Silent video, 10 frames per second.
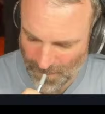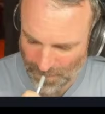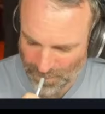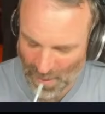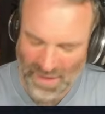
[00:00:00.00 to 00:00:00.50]

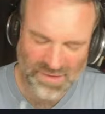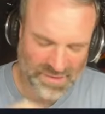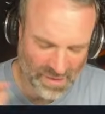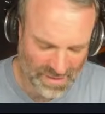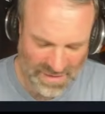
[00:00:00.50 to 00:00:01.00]
But
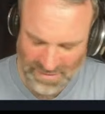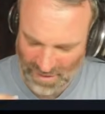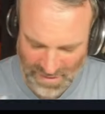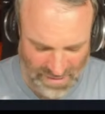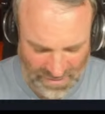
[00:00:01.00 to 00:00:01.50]
I need
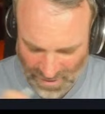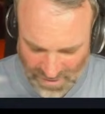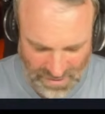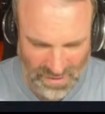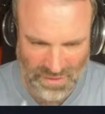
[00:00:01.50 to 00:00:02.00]

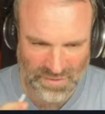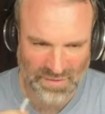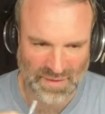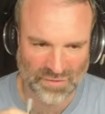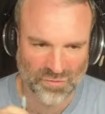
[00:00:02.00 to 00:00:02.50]
to kind of think
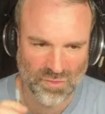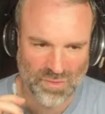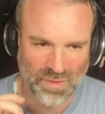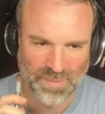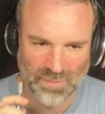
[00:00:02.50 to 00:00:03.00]
that through
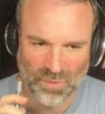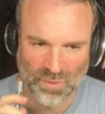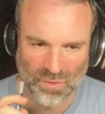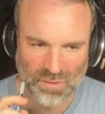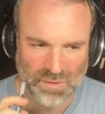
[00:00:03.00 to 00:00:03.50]
a bit
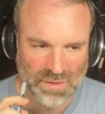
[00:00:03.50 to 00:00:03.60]
more.